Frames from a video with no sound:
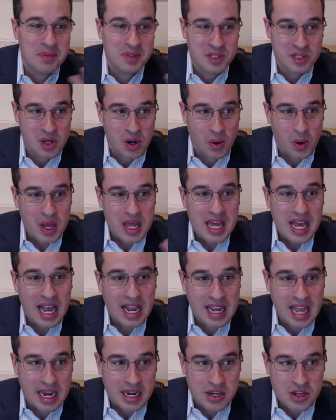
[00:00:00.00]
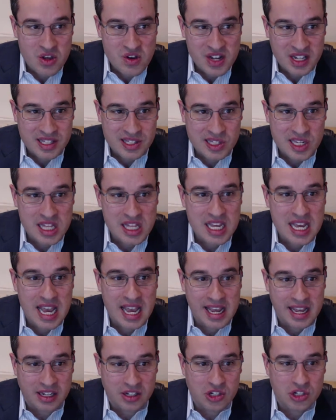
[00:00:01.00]
So again, you can see the
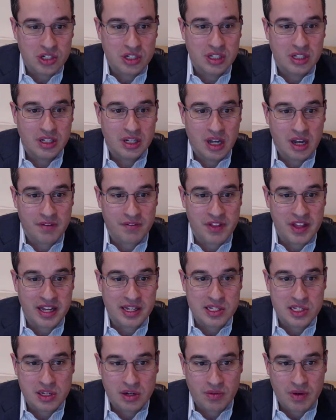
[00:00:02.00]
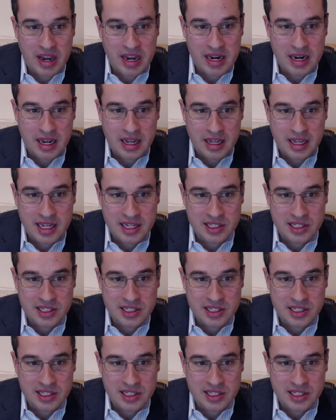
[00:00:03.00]
age of this, right?